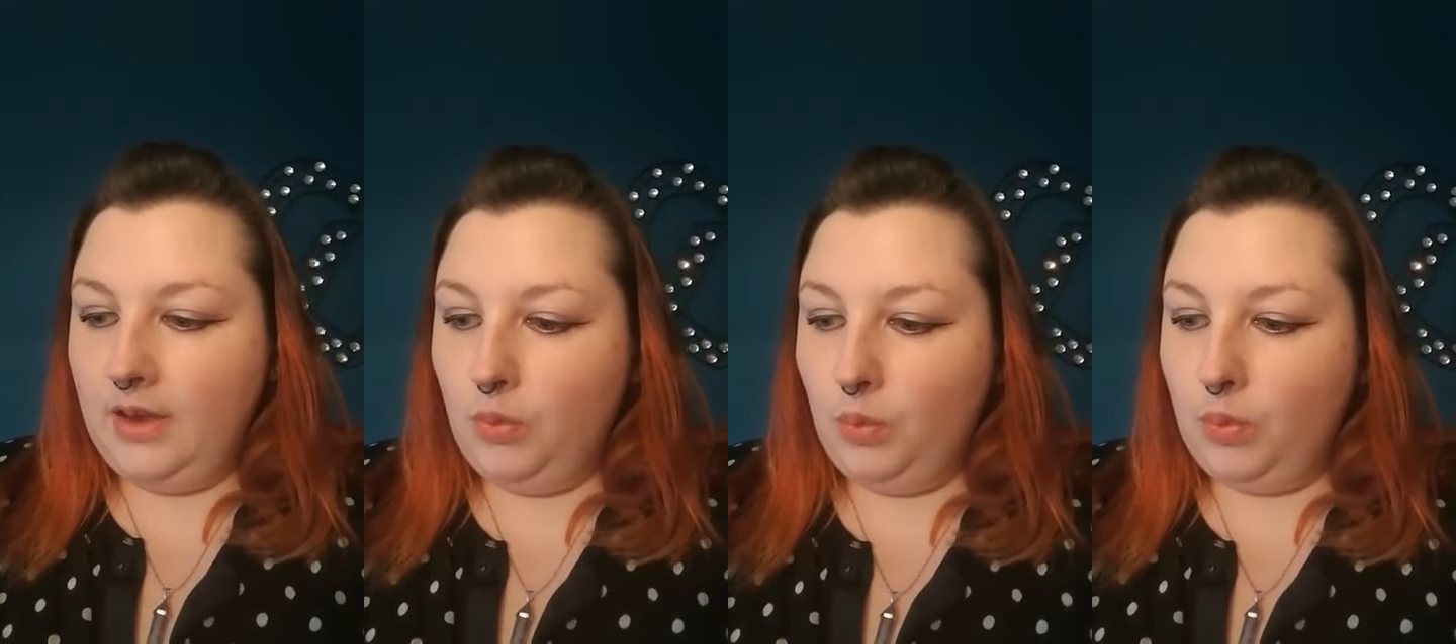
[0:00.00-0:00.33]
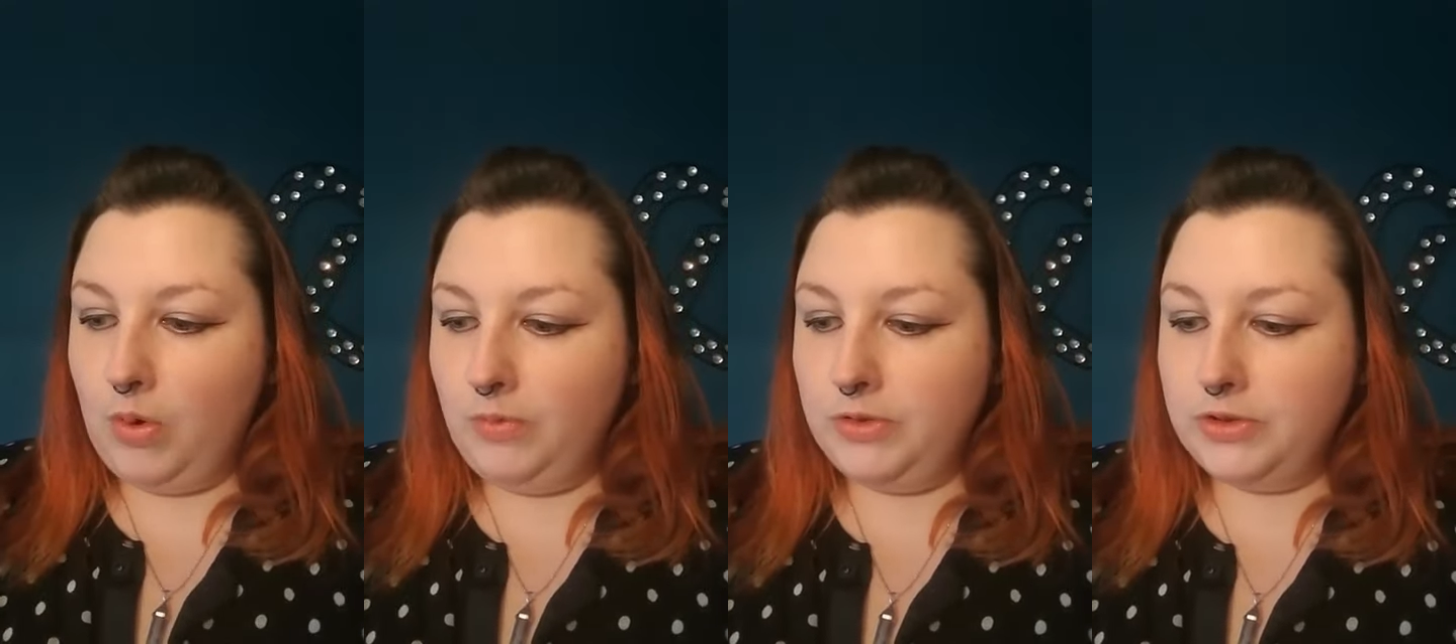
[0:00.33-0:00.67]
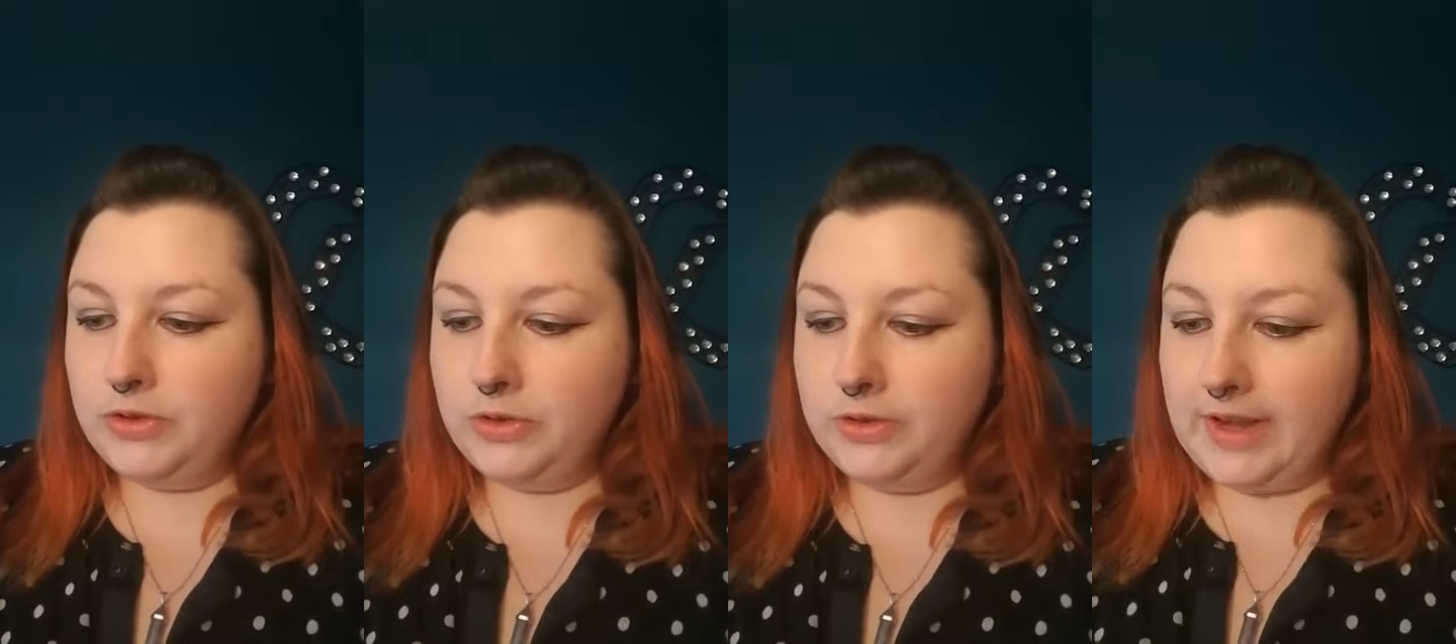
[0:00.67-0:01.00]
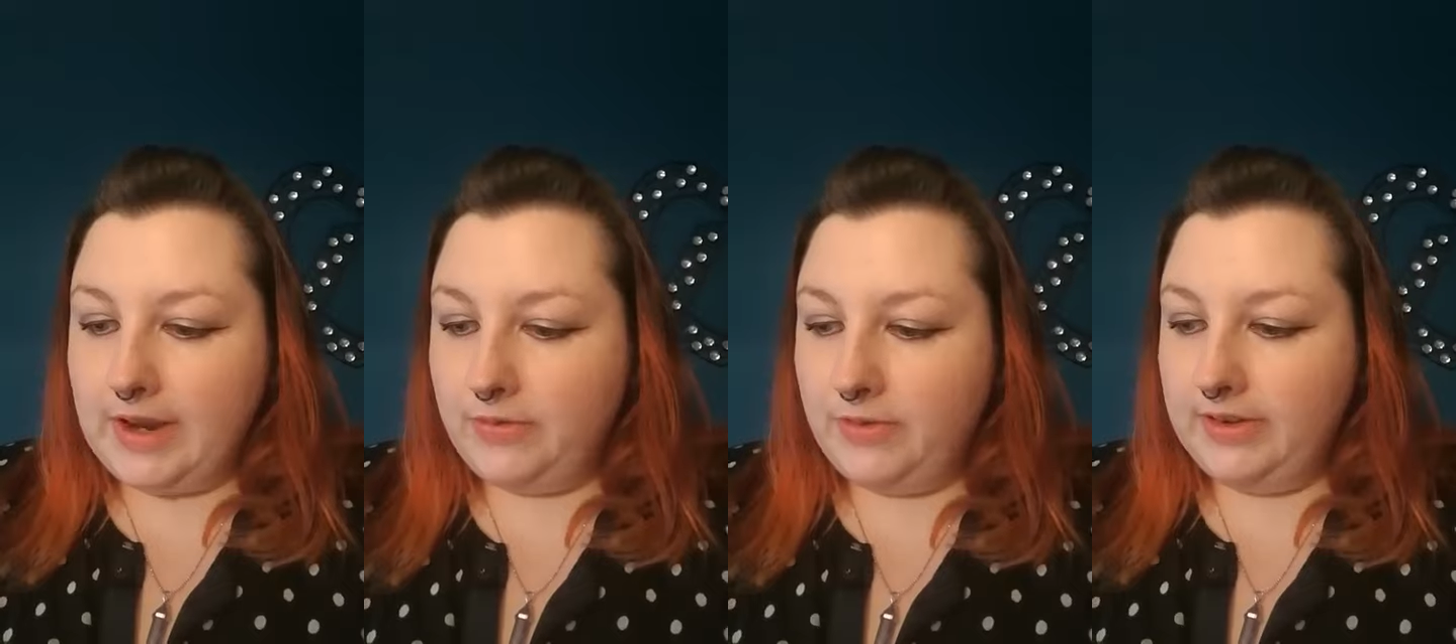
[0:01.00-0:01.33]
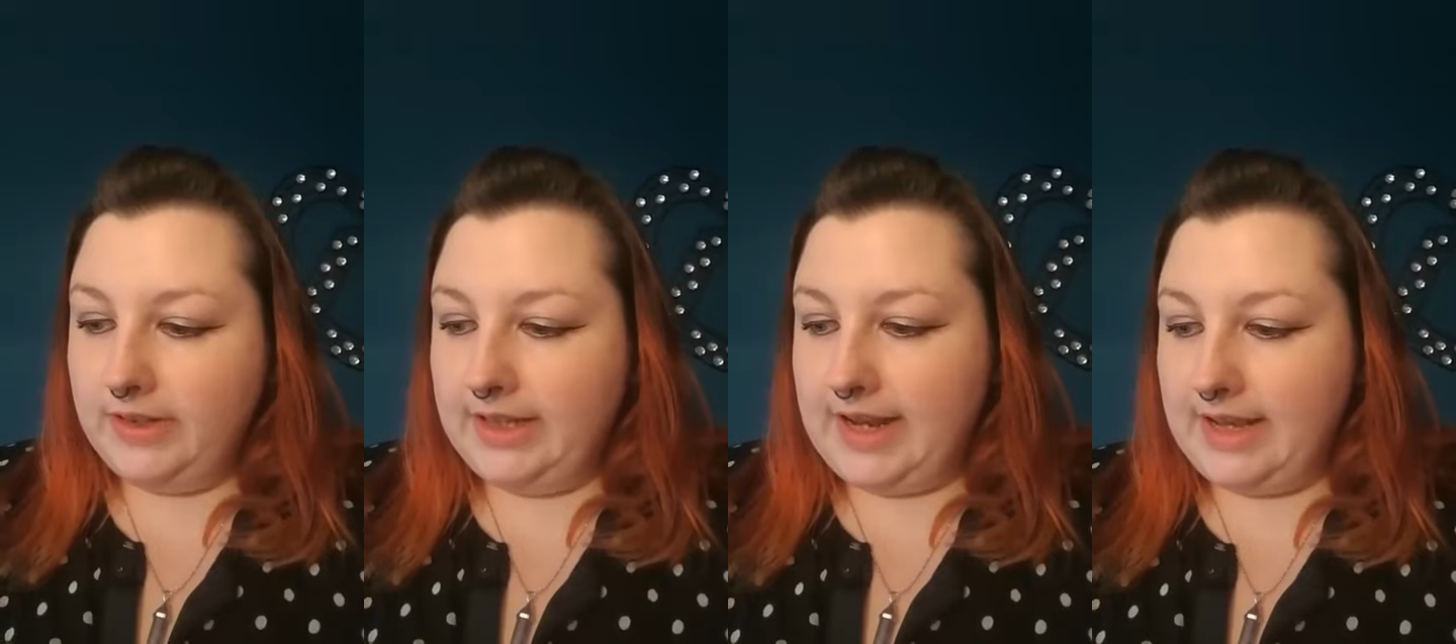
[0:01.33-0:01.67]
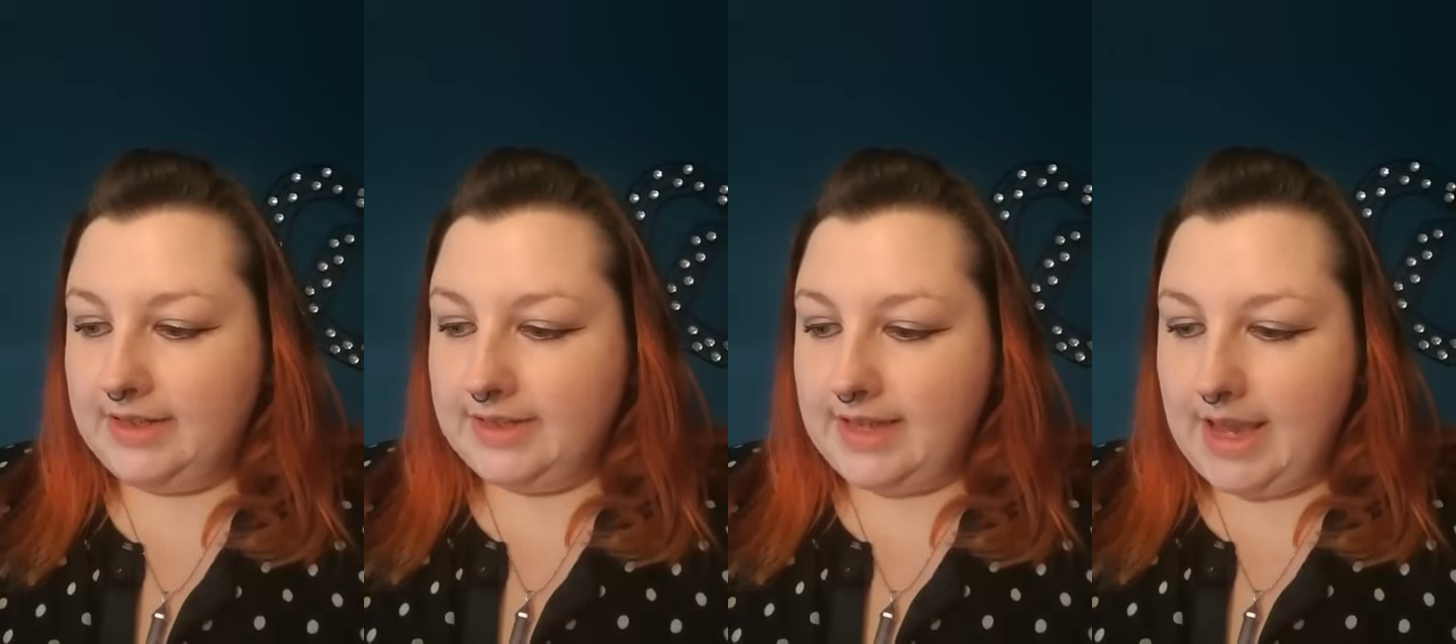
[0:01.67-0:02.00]
What would you do differently
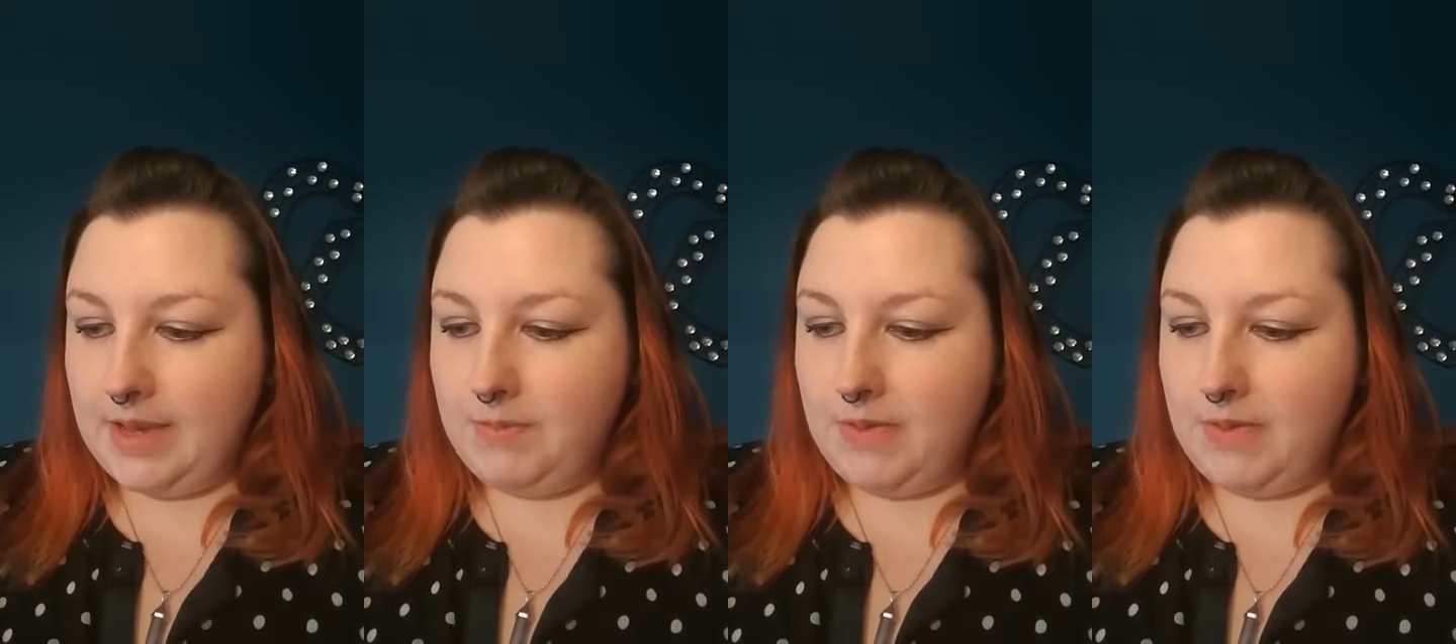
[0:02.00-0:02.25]
next time,